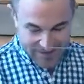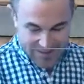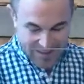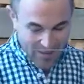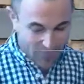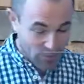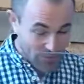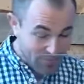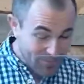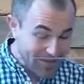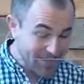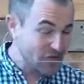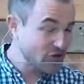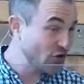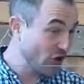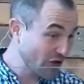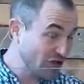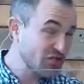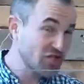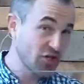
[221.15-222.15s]
And we meet
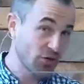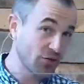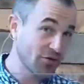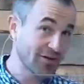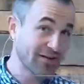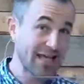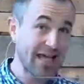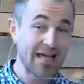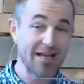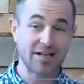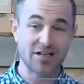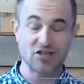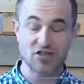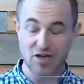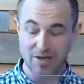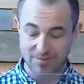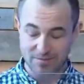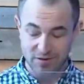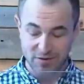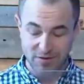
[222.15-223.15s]
Joshua again in
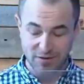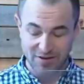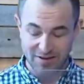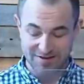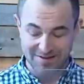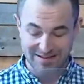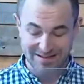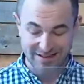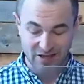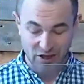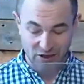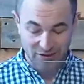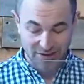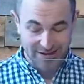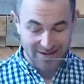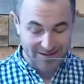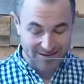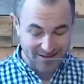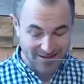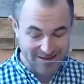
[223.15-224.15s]
chapter 13,
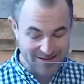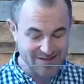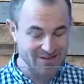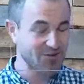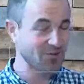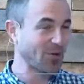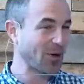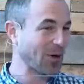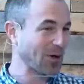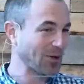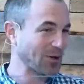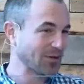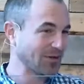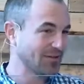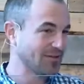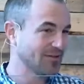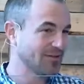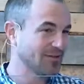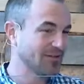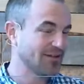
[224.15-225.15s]
only he's grown.
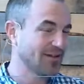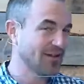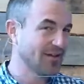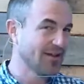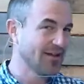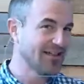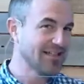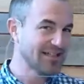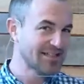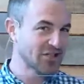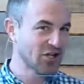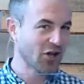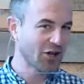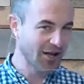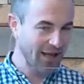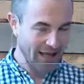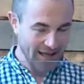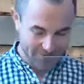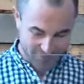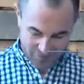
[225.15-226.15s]
He's not
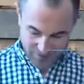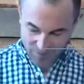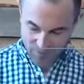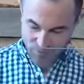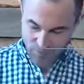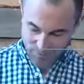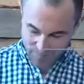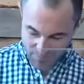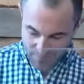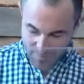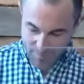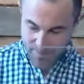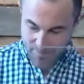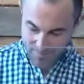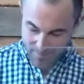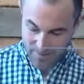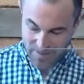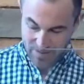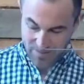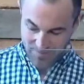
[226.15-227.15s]
like we
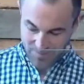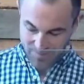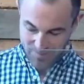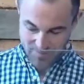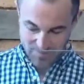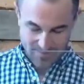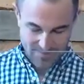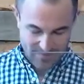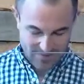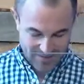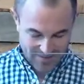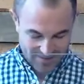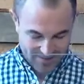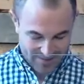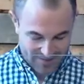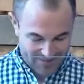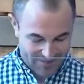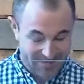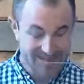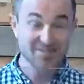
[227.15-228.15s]
remember him.
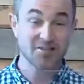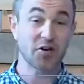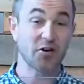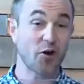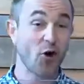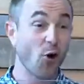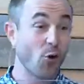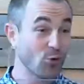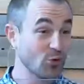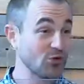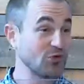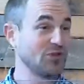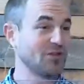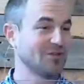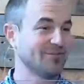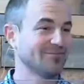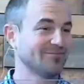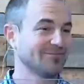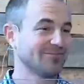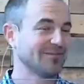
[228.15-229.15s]
He's got old.
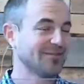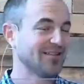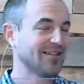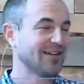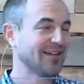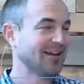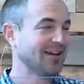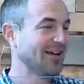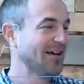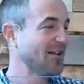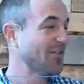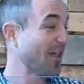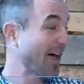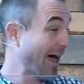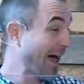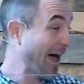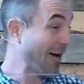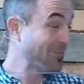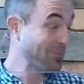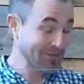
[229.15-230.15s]
That
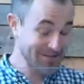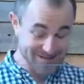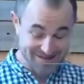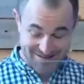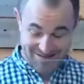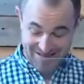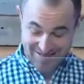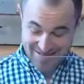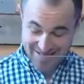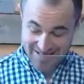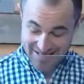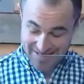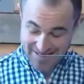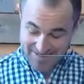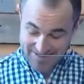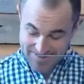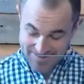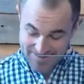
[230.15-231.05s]
happens, doesn't it?